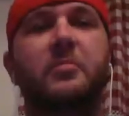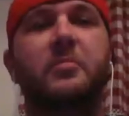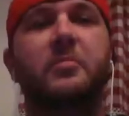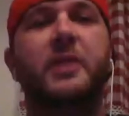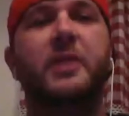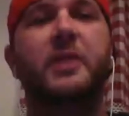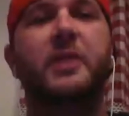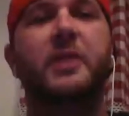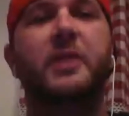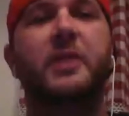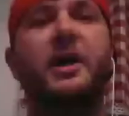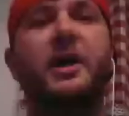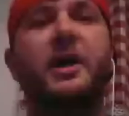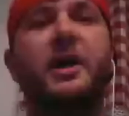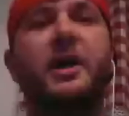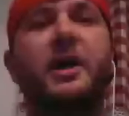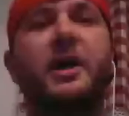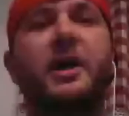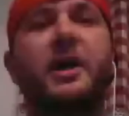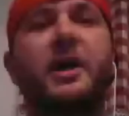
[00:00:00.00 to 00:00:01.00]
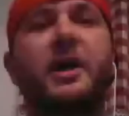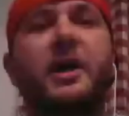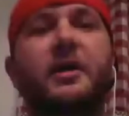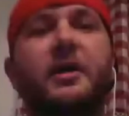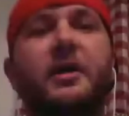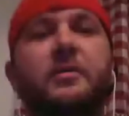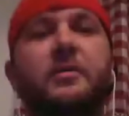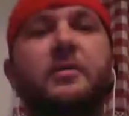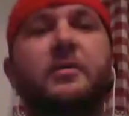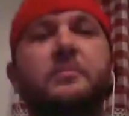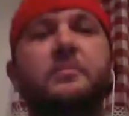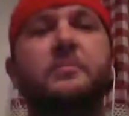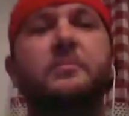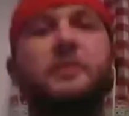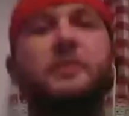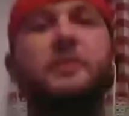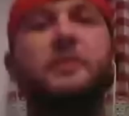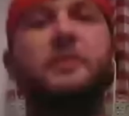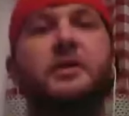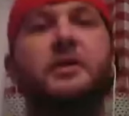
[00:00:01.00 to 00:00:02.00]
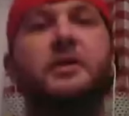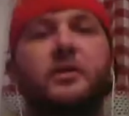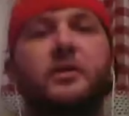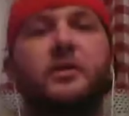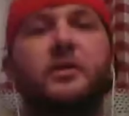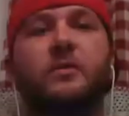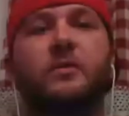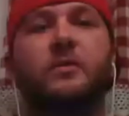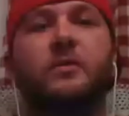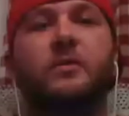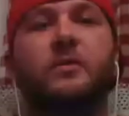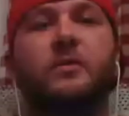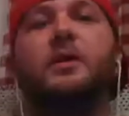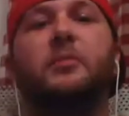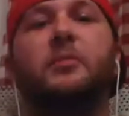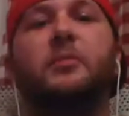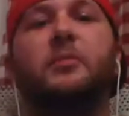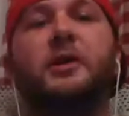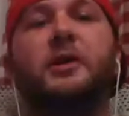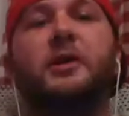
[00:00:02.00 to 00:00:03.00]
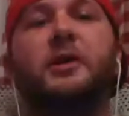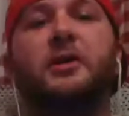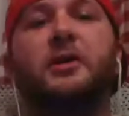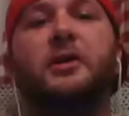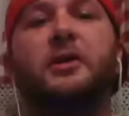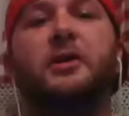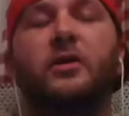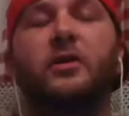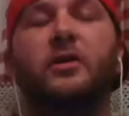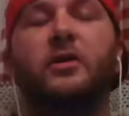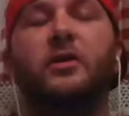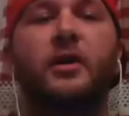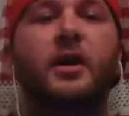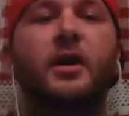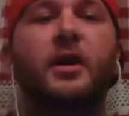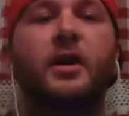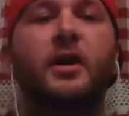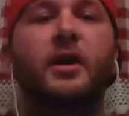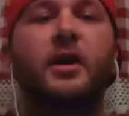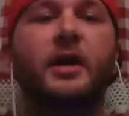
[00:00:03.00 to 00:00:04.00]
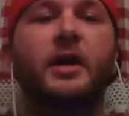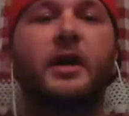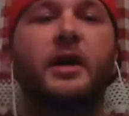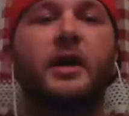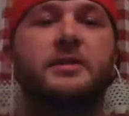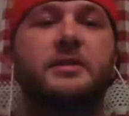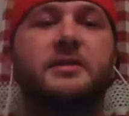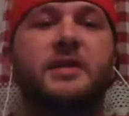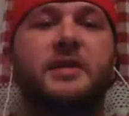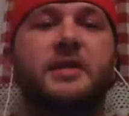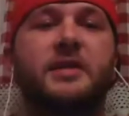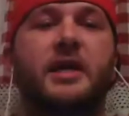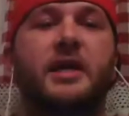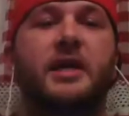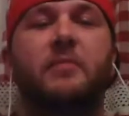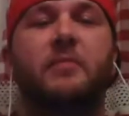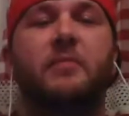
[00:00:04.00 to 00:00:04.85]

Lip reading: It's the same SEO type strategies that I've used for years that have got me those views.